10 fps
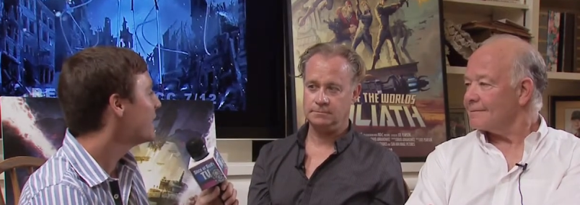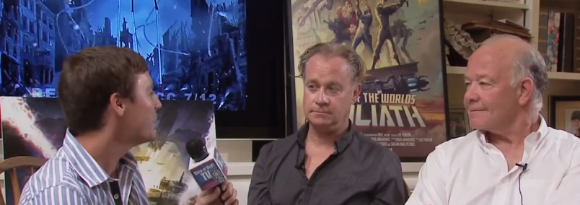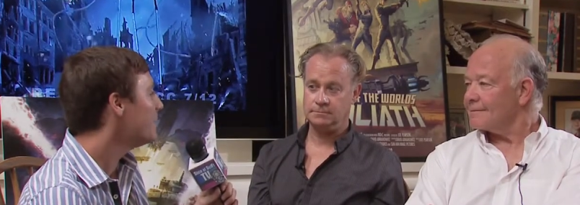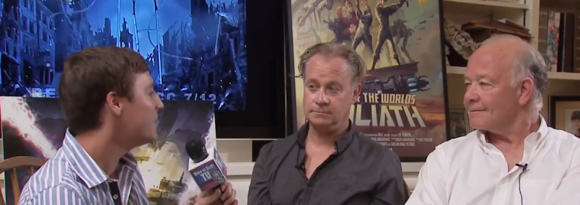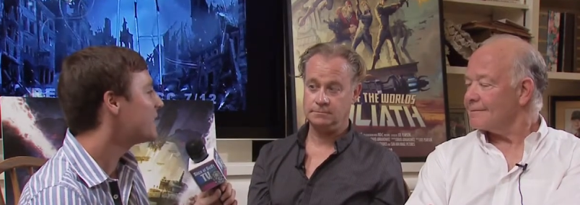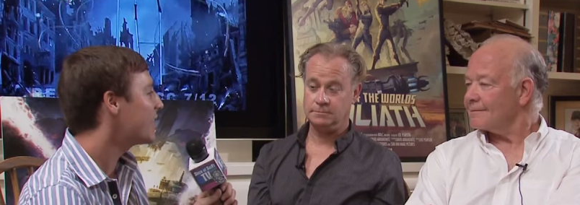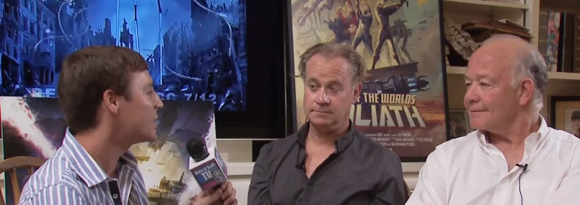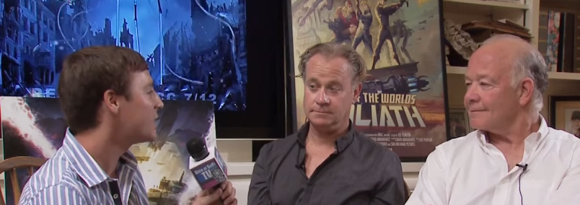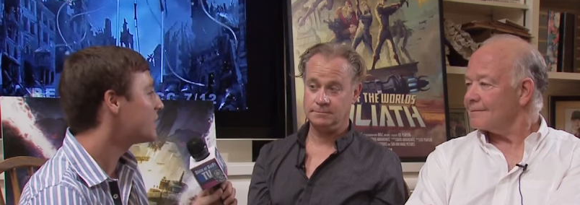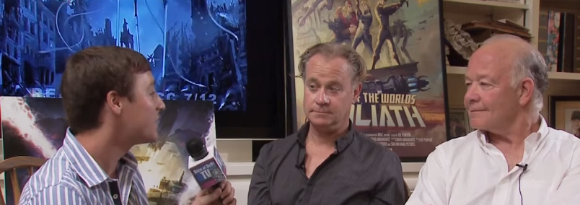Speaker 1: to be such
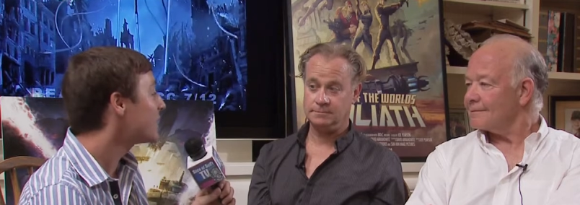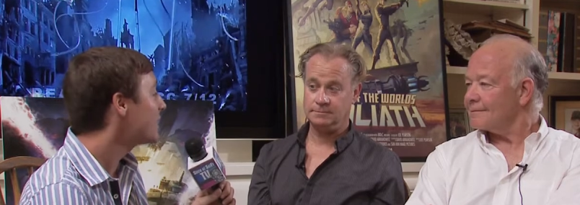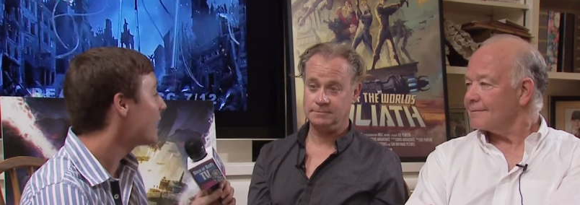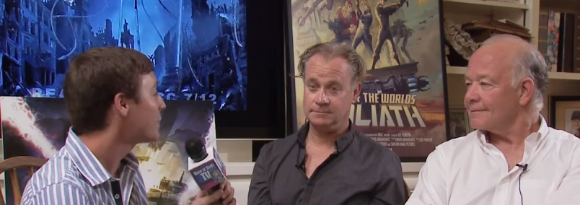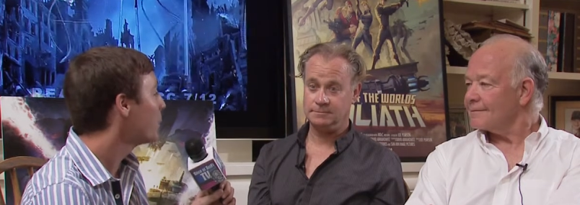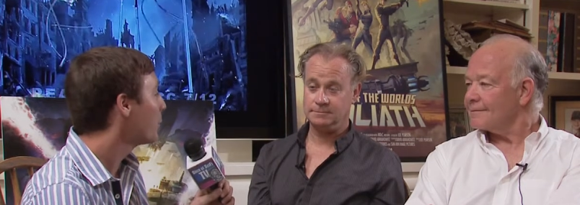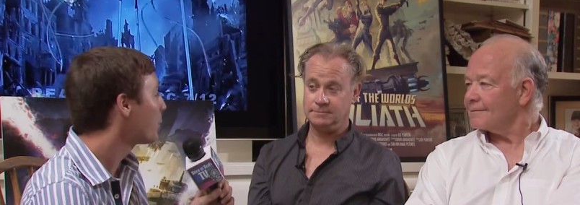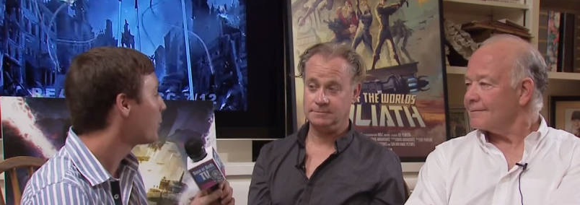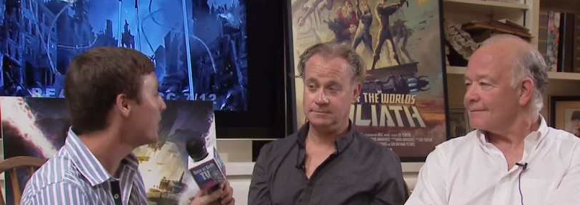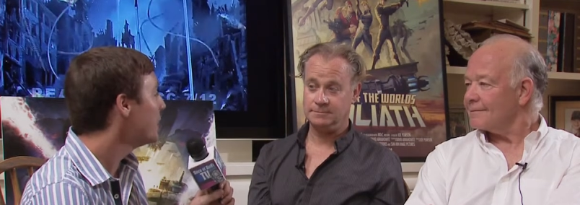a successful
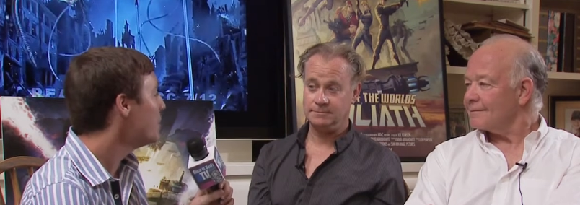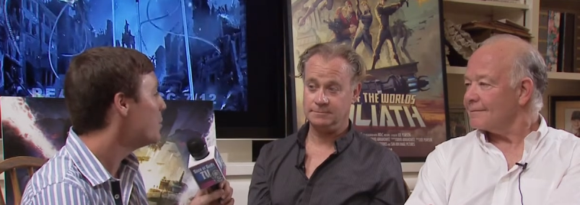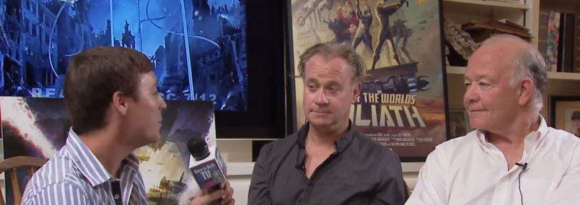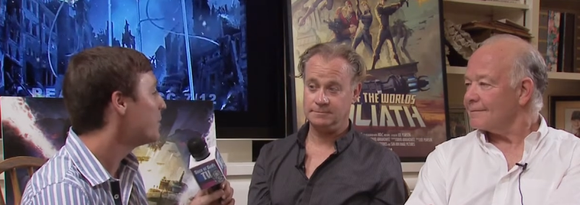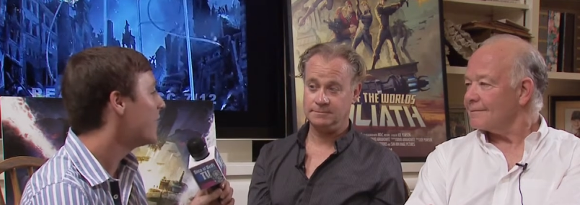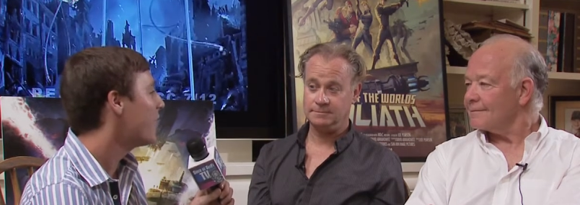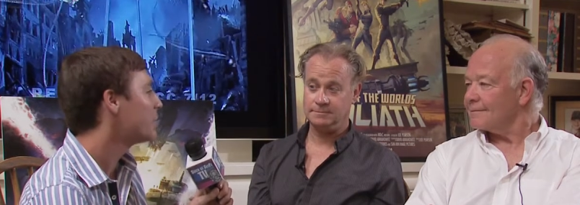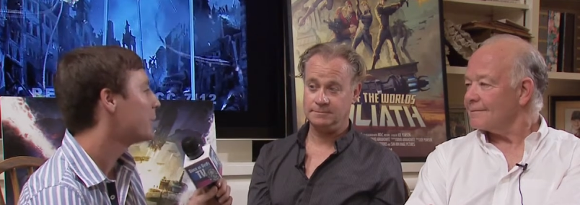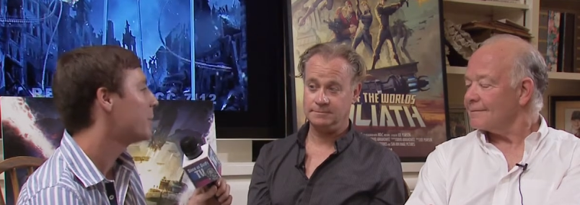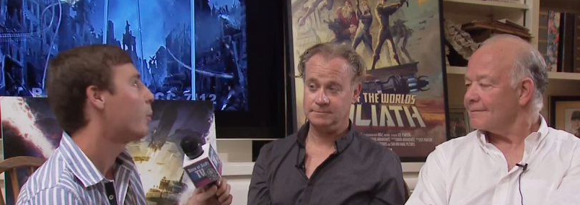3D movie
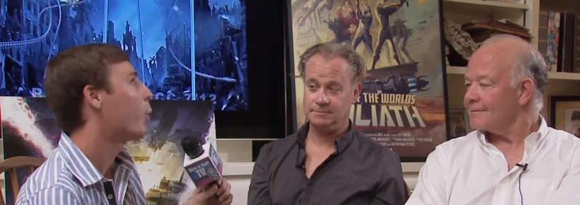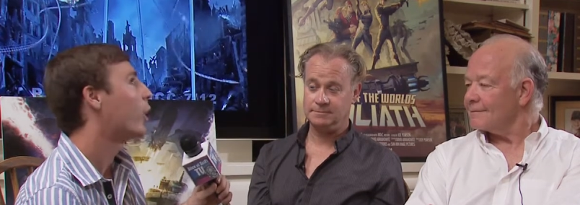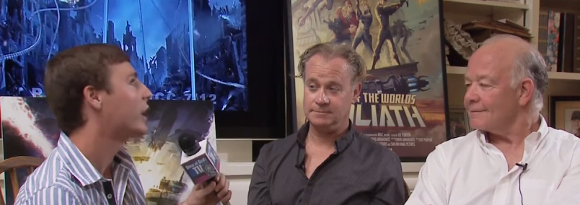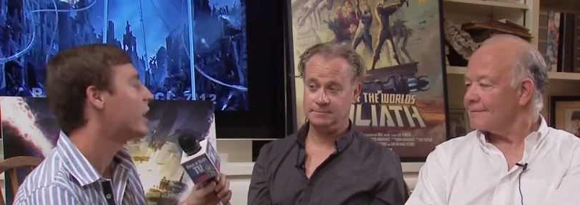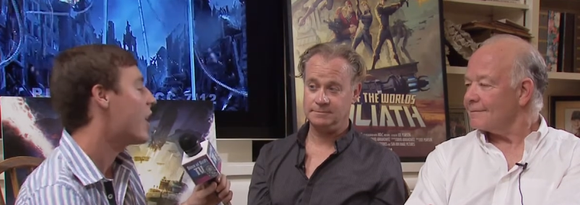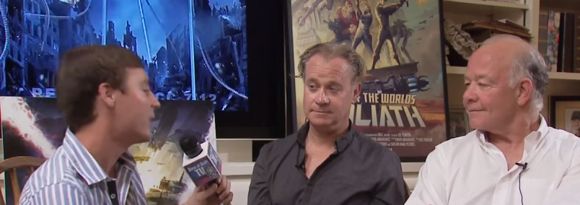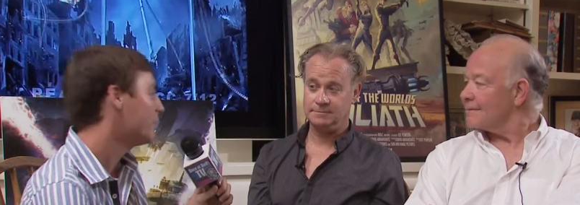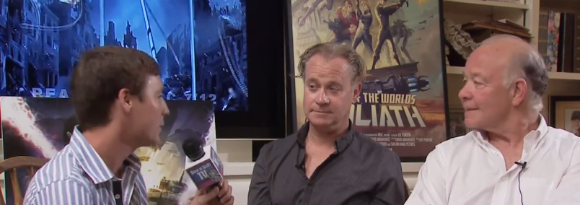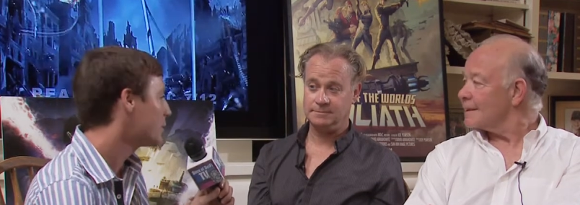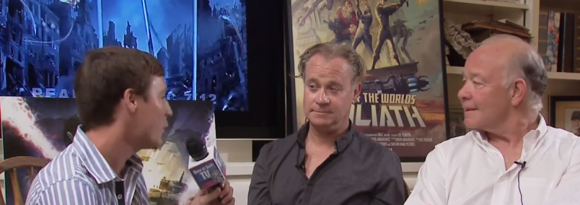after working on it
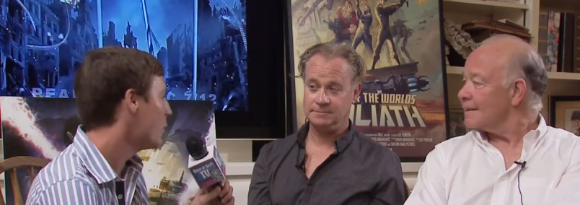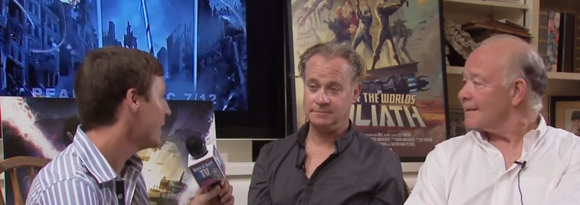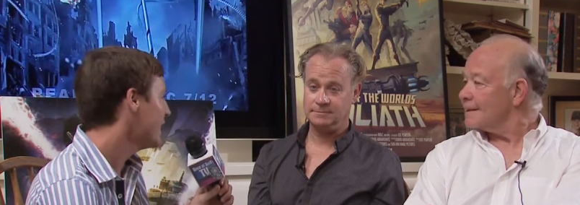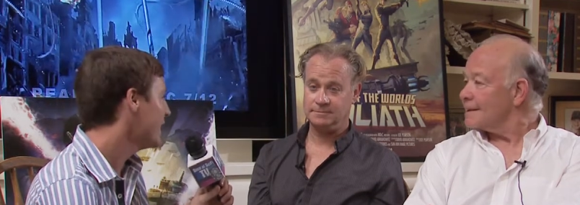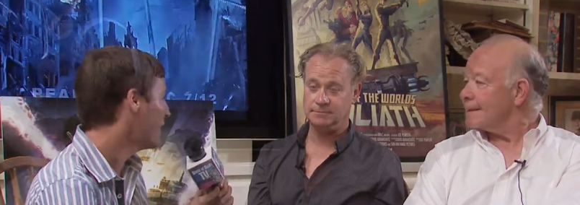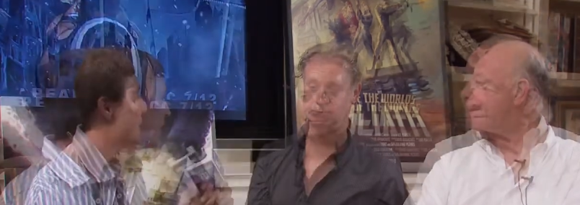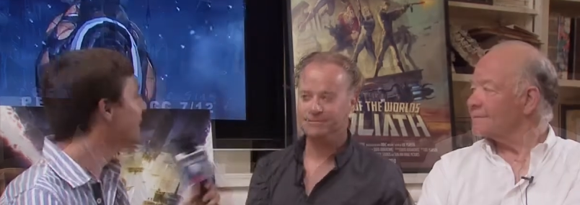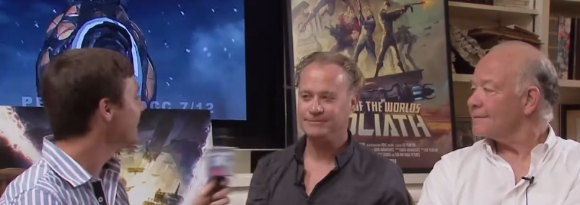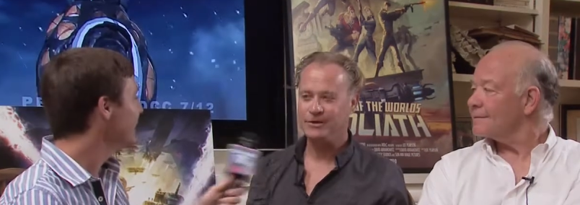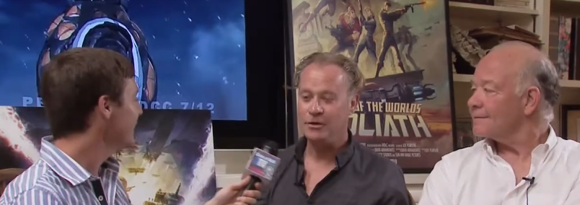for so many
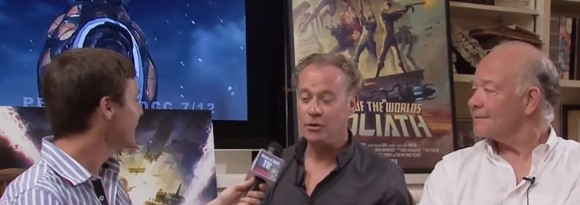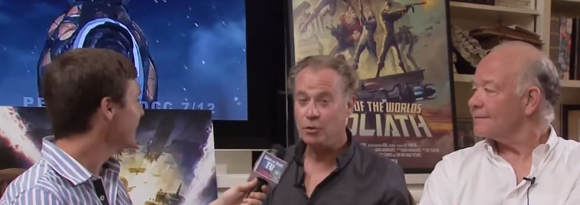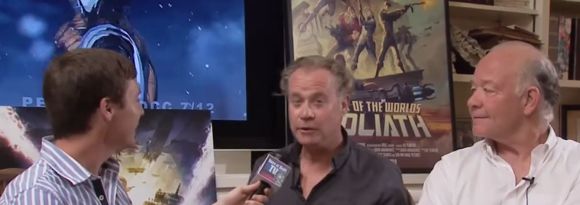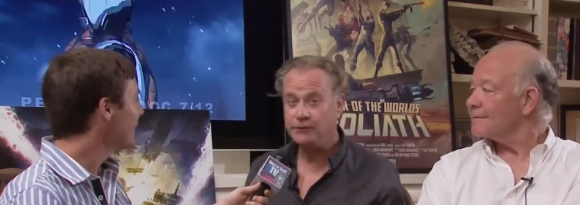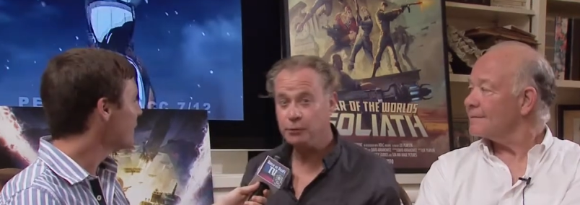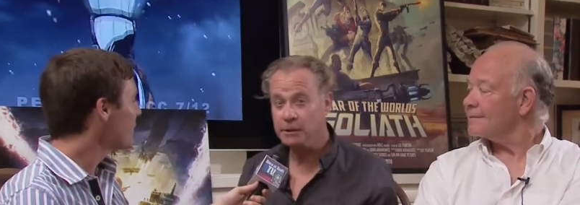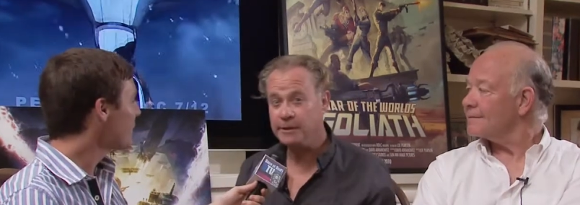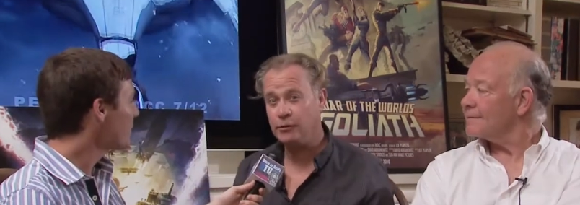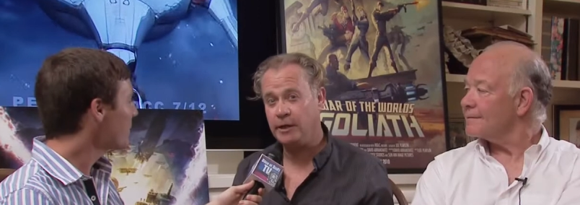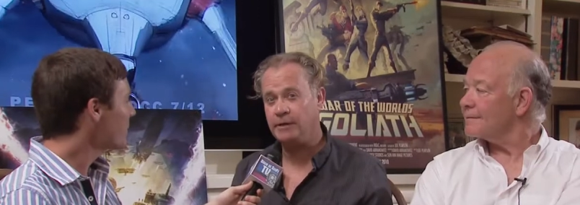years?
Speaker 2: Well, it's
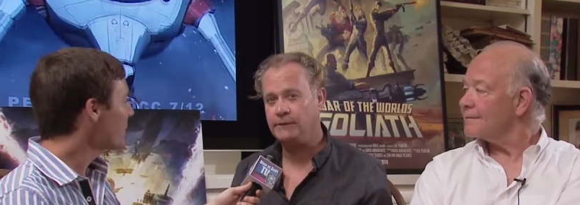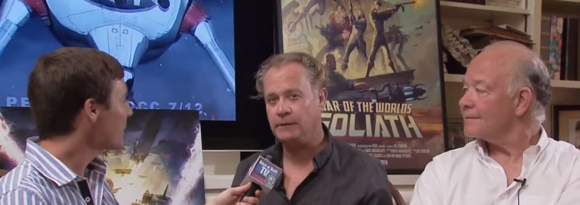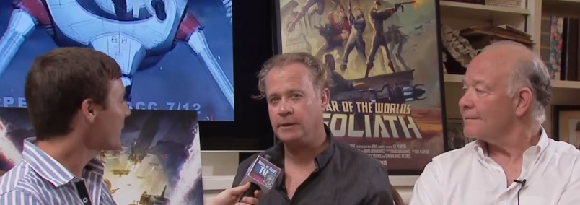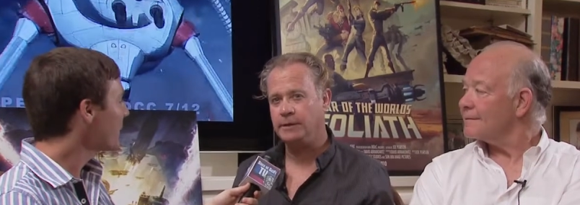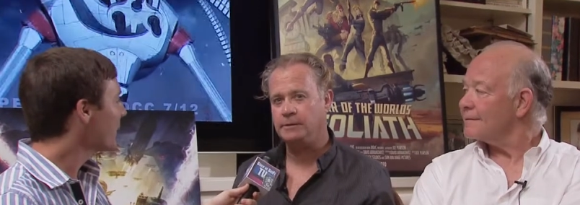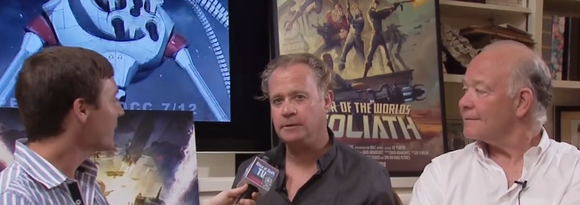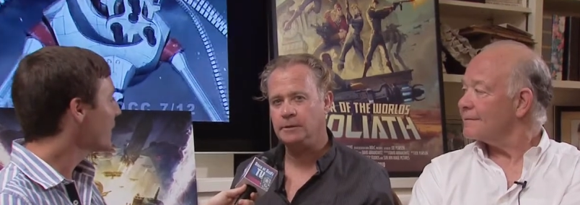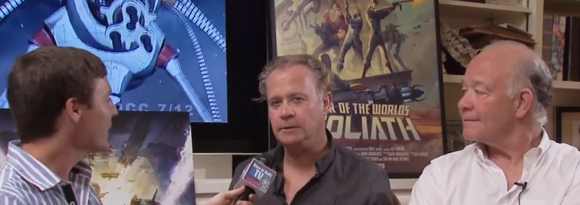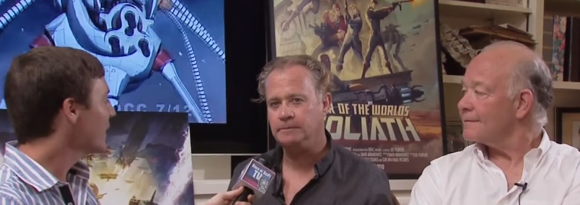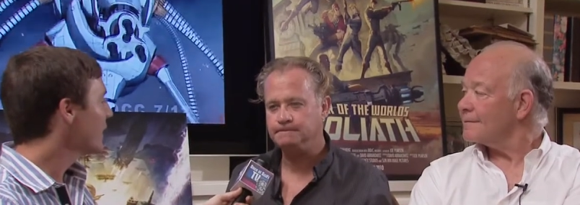really gratifying.
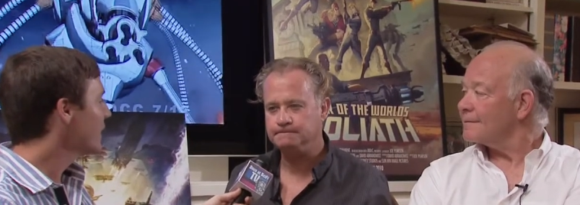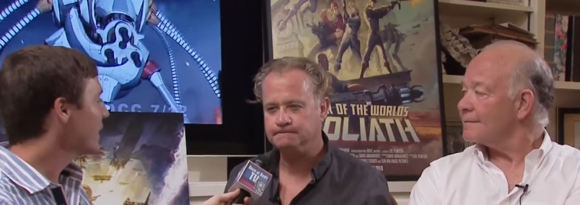Um,